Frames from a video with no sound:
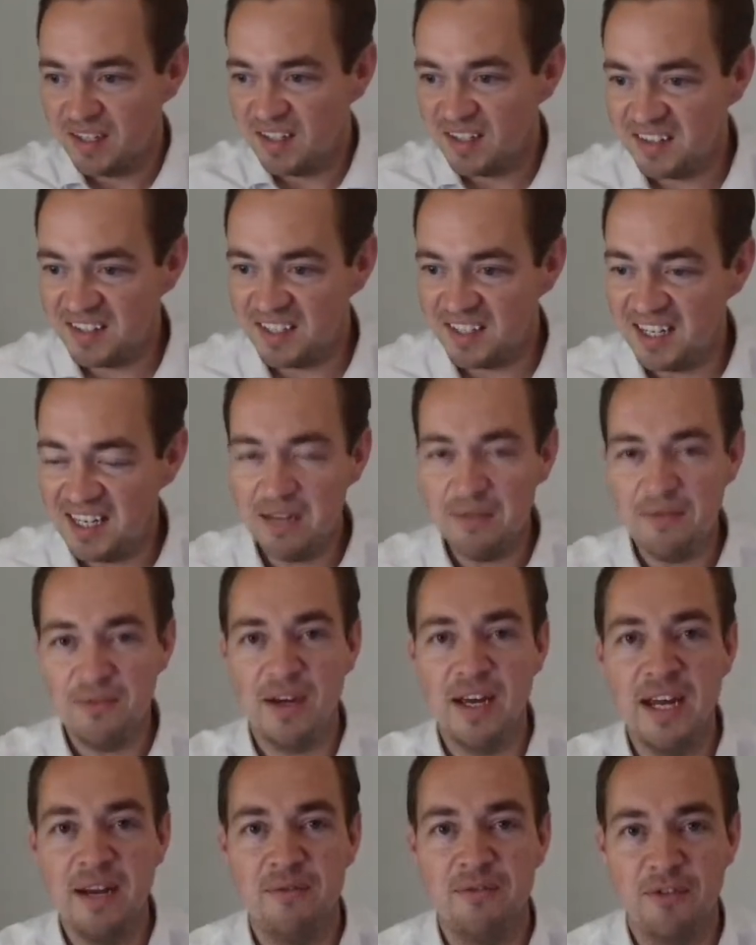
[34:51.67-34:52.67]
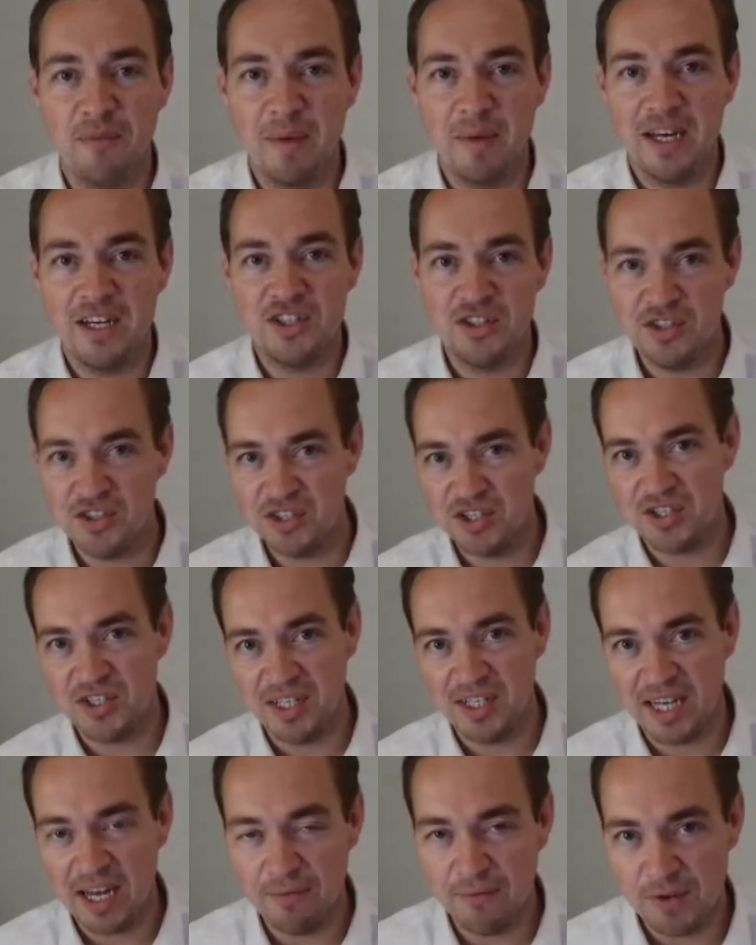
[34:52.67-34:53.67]
deliver information just to
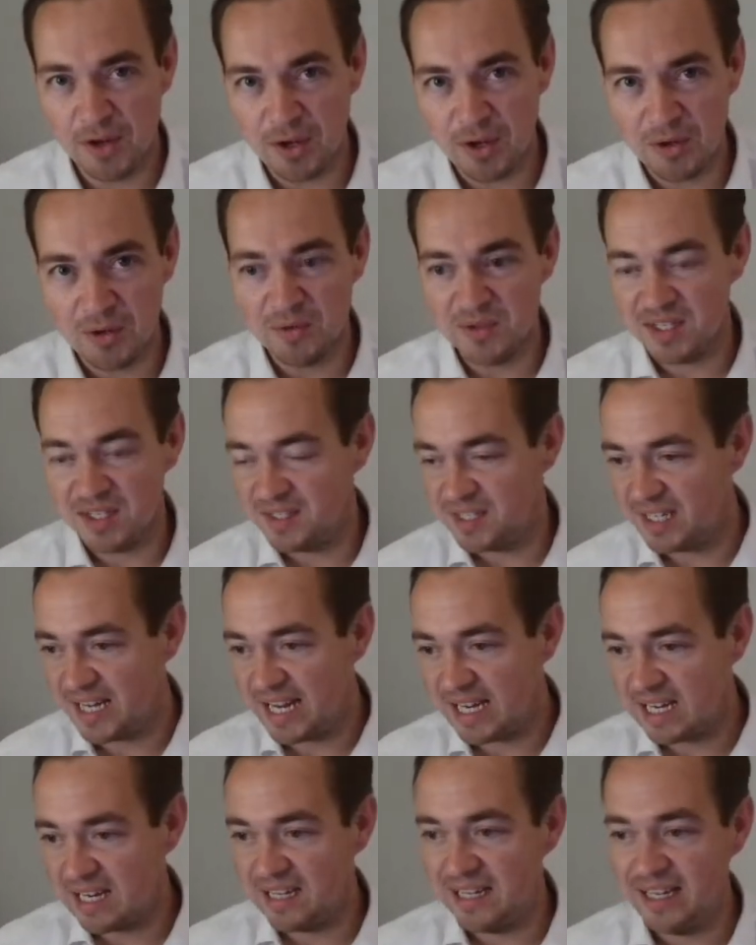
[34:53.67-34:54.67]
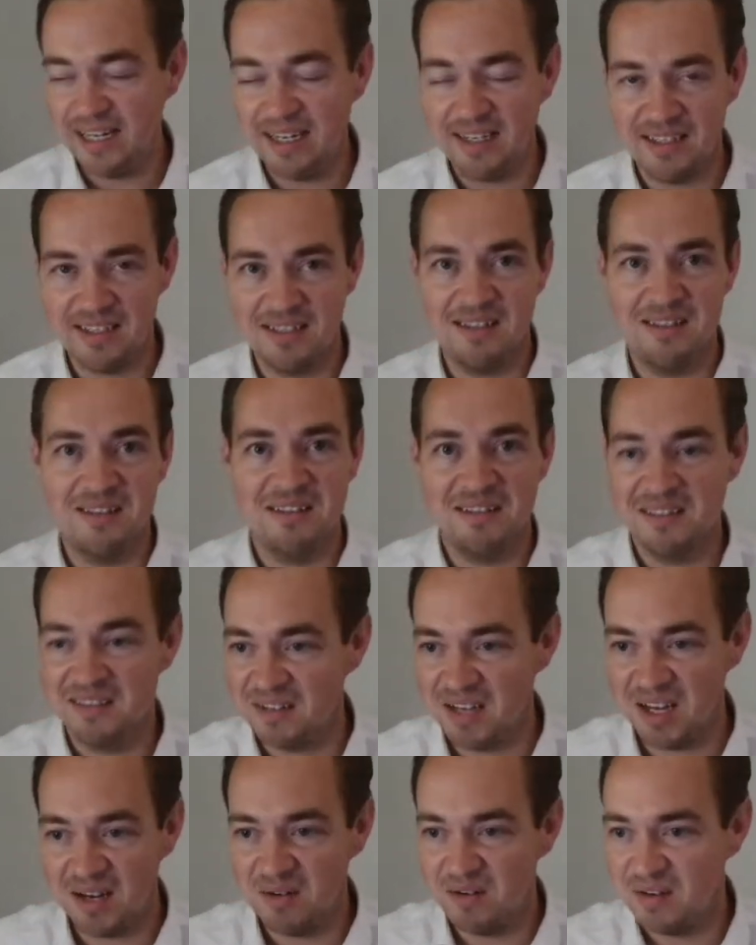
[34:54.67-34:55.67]
get views and to get clicks and
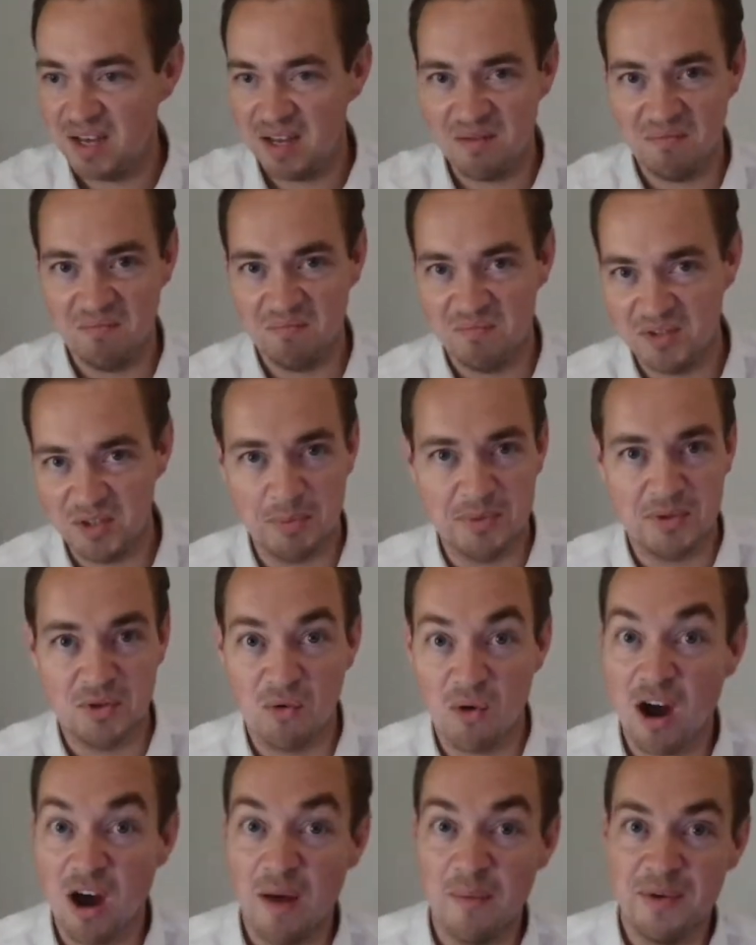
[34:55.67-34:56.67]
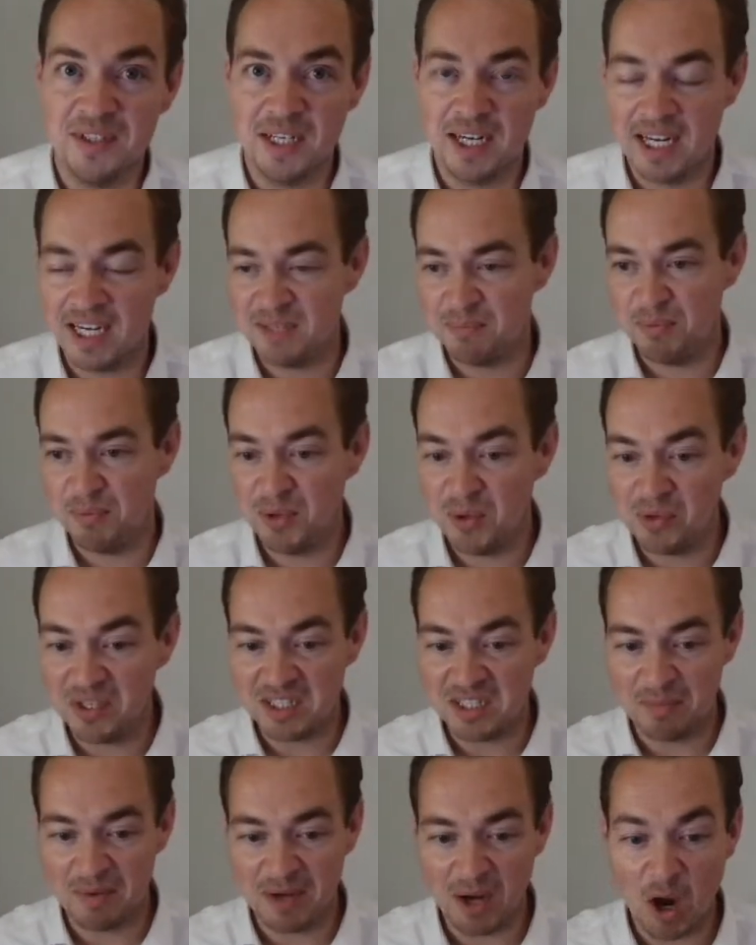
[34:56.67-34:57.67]
subscribers. It is purely to
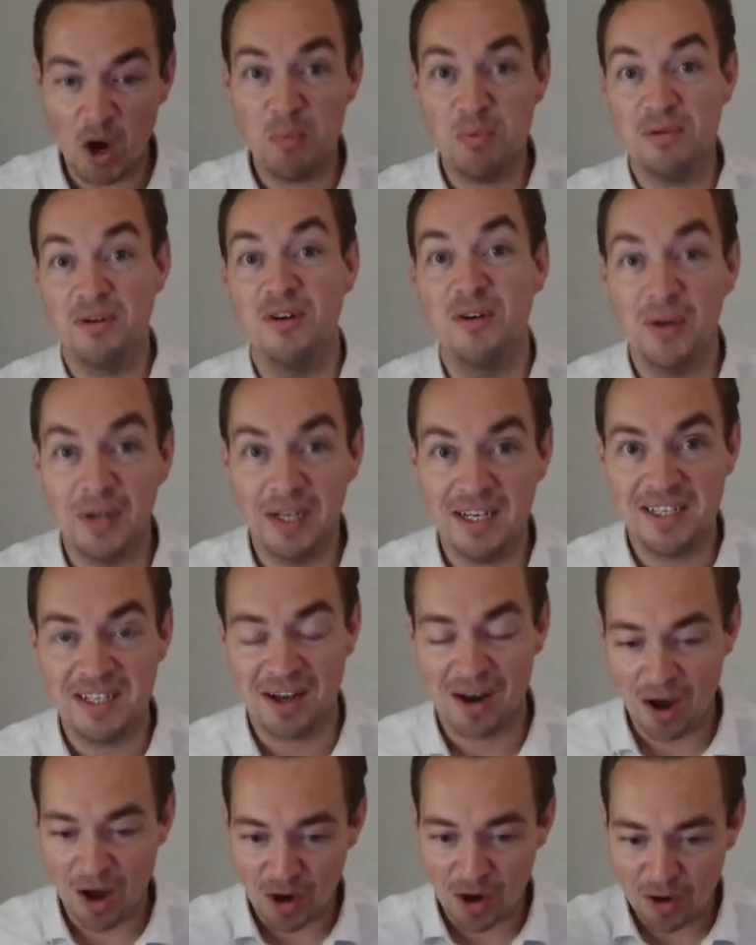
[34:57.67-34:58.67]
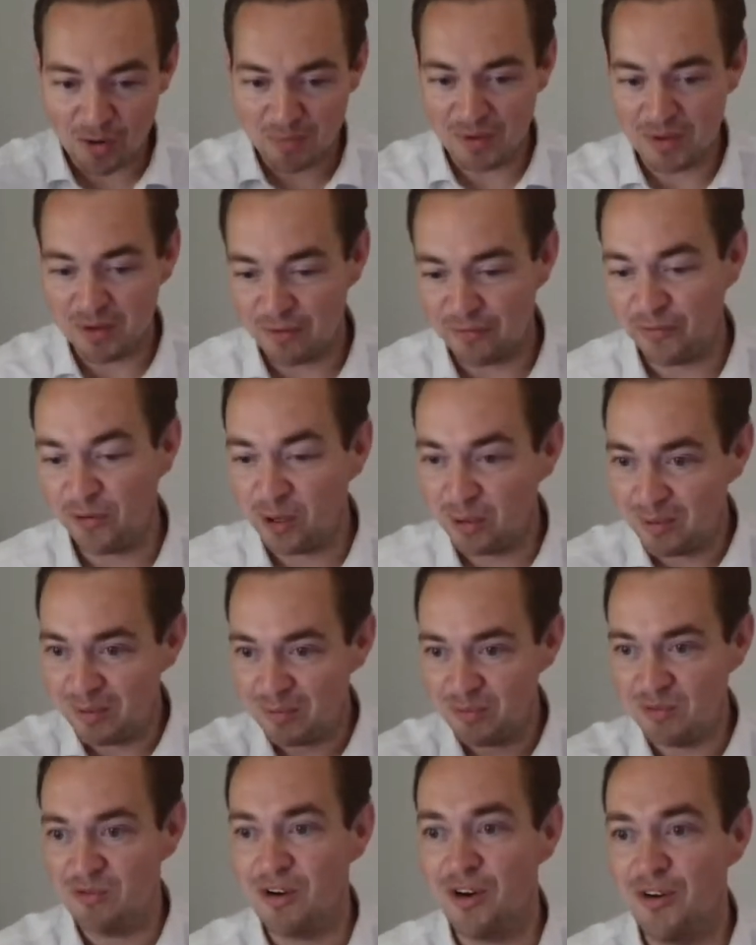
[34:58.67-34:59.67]
be open and honest, and I hope that the following will
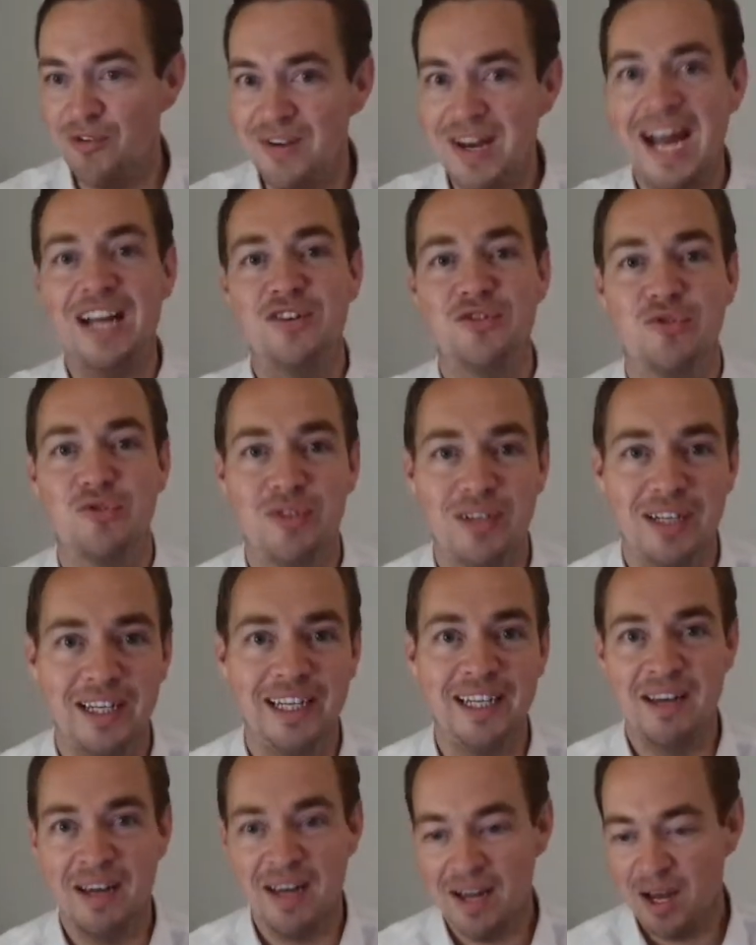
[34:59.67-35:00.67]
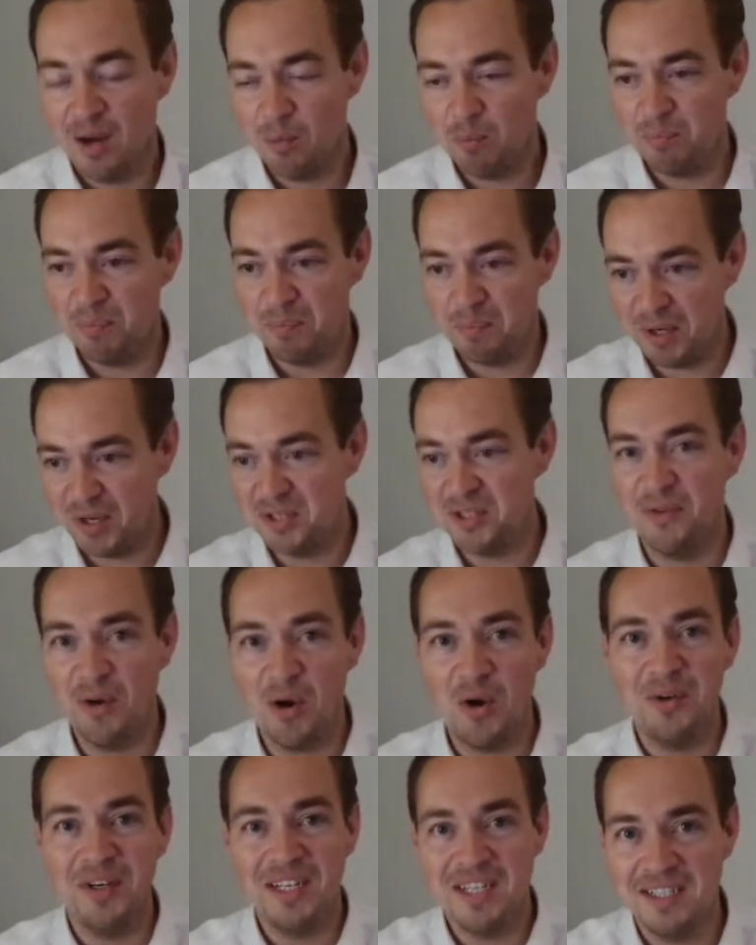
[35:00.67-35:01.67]
grow naturally because of
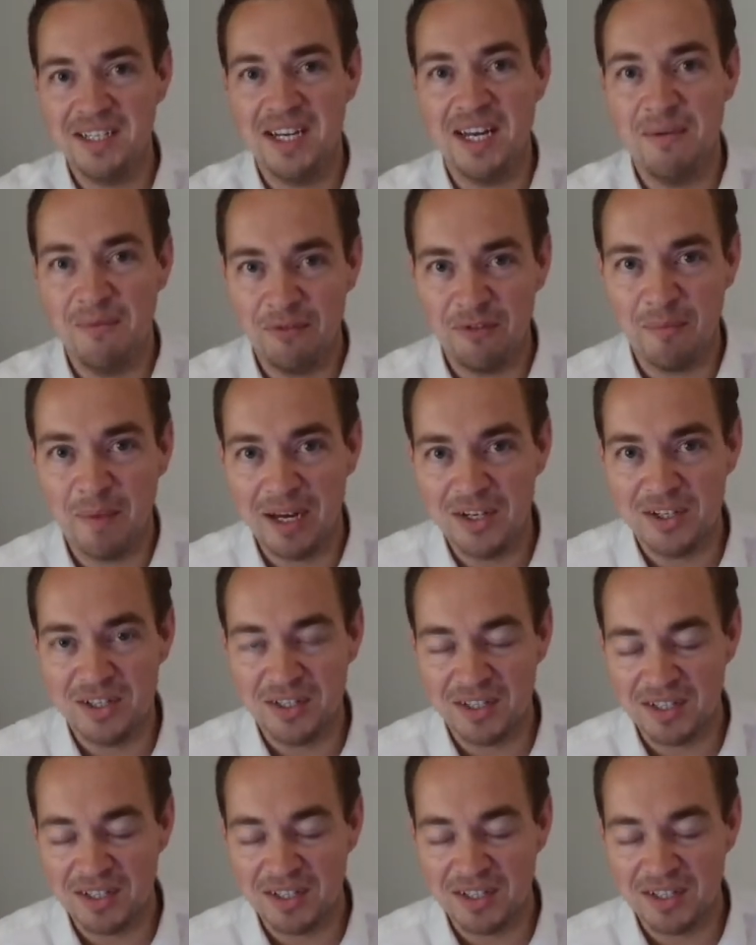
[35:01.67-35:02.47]
honest information that's